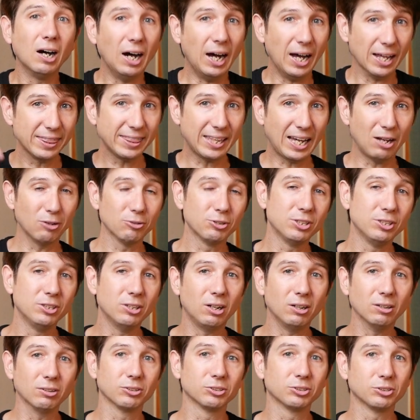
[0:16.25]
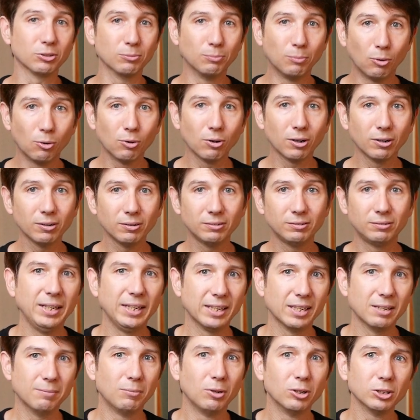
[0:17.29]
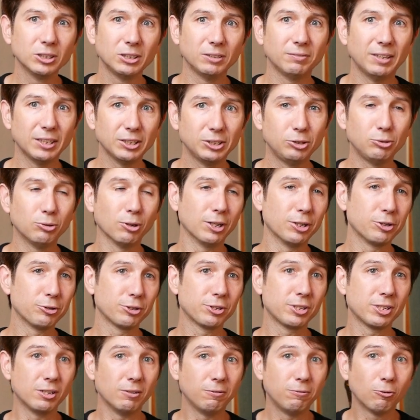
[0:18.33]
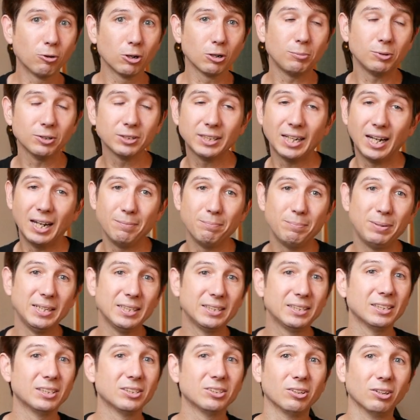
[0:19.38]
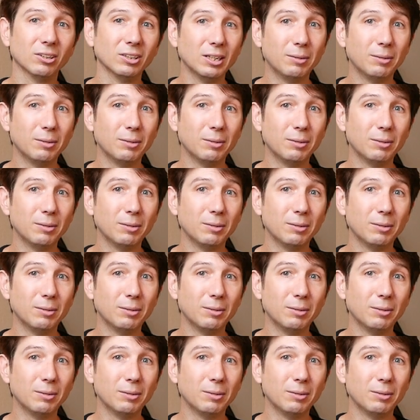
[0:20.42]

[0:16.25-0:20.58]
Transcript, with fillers: $1,000 or more, meaning that most of us who are interested in affordable timepieces are